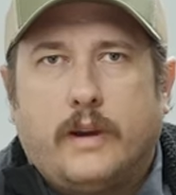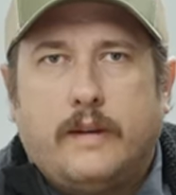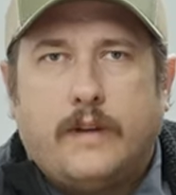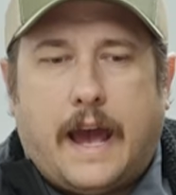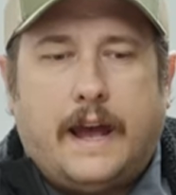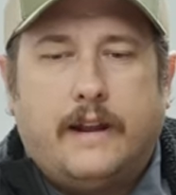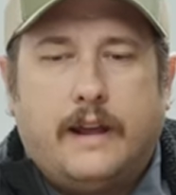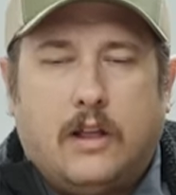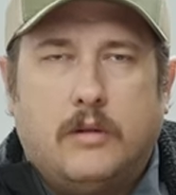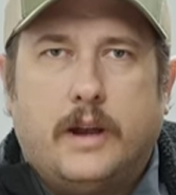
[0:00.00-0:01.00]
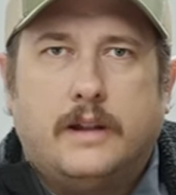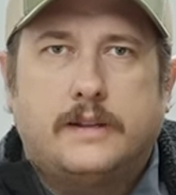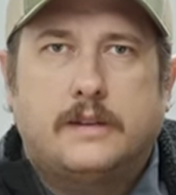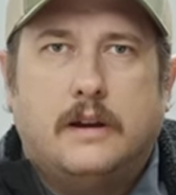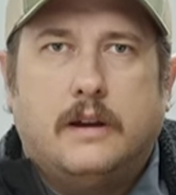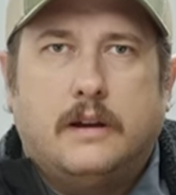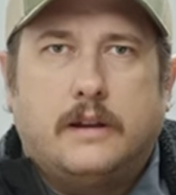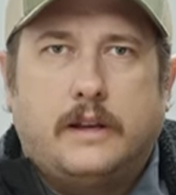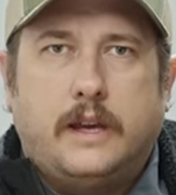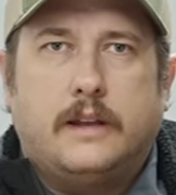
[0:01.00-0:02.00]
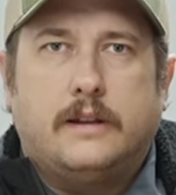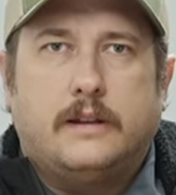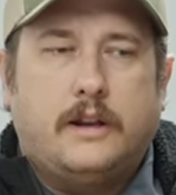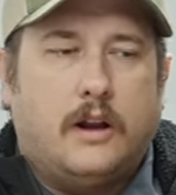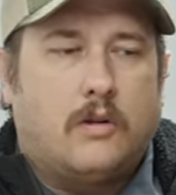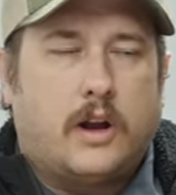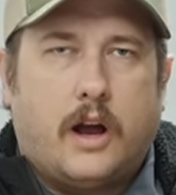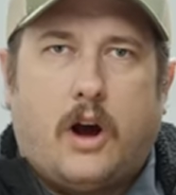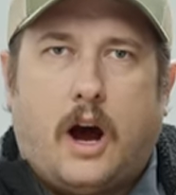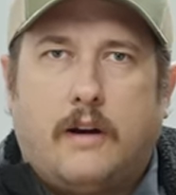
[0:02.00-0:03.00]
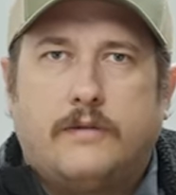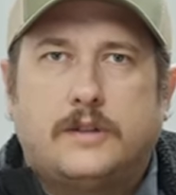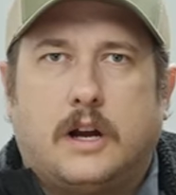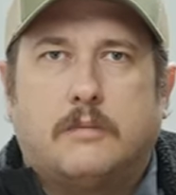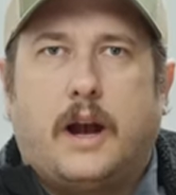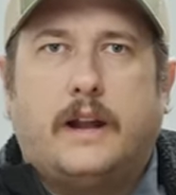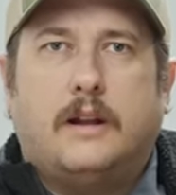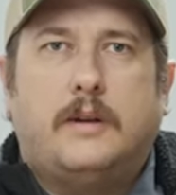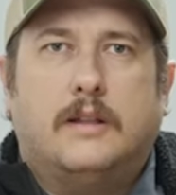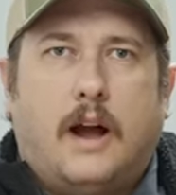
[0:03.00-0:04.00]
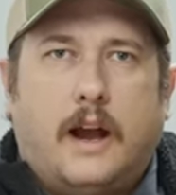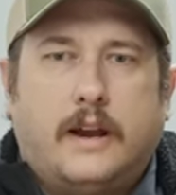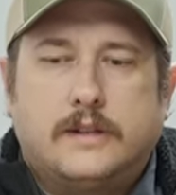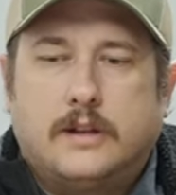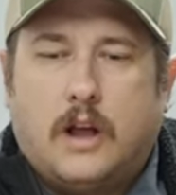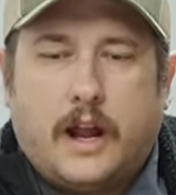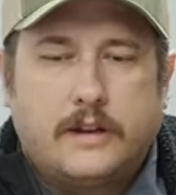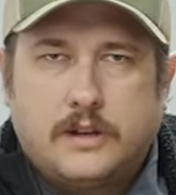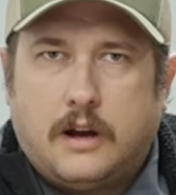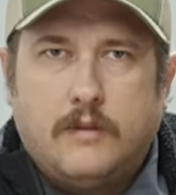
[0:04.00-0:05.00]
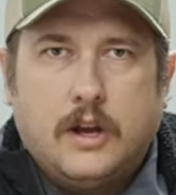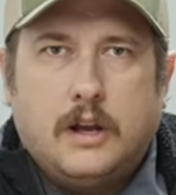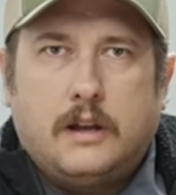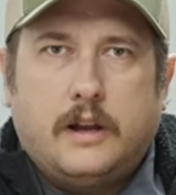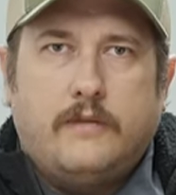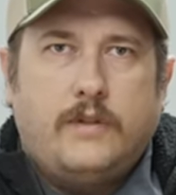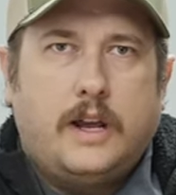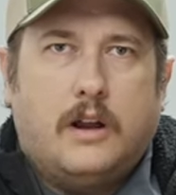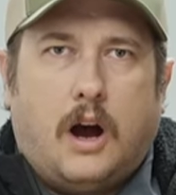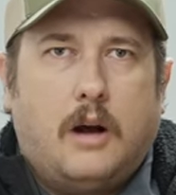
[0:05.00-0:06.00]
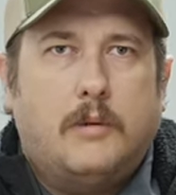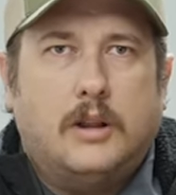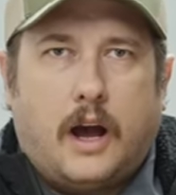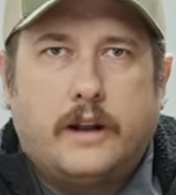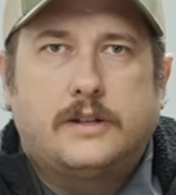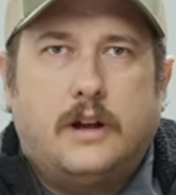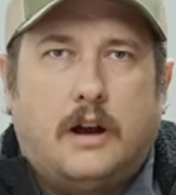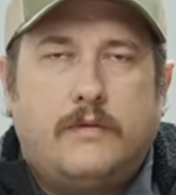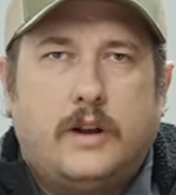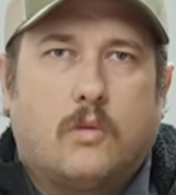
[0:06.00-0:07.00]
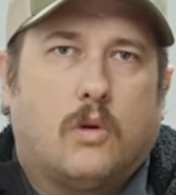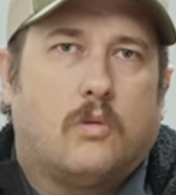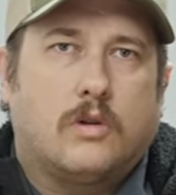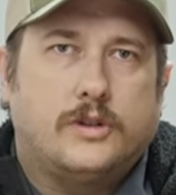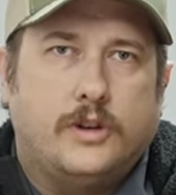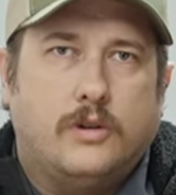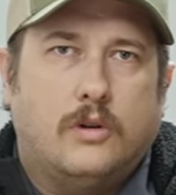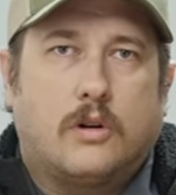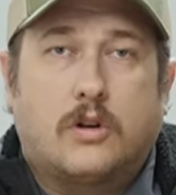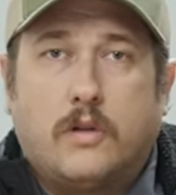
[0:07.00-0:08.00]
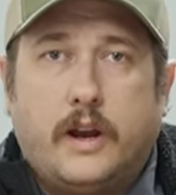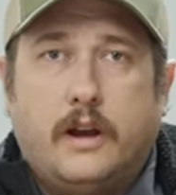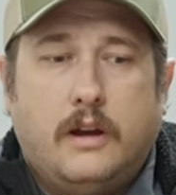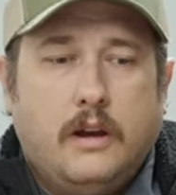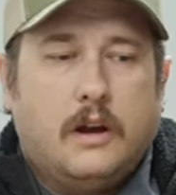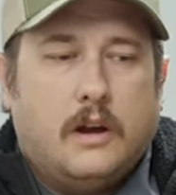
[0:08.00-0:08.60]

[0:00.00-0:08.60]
We have had elements get, you know, cut off, stuck behind enemy lines, a lot of stuff in Vietnam, a lot of stuff in World War II or Korea.